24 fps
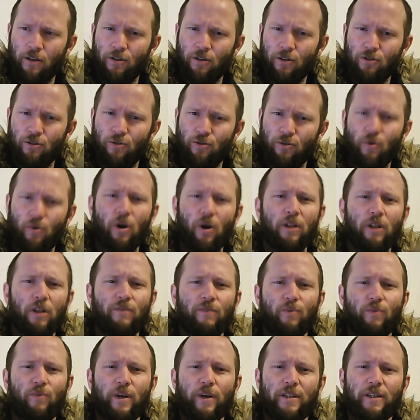to all of
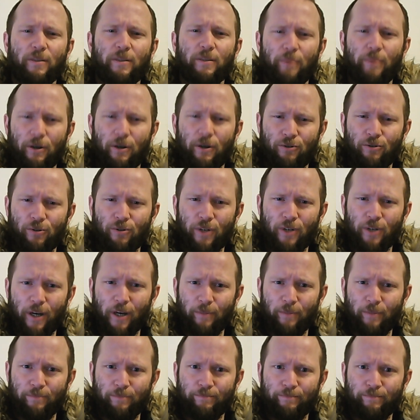what is about to come.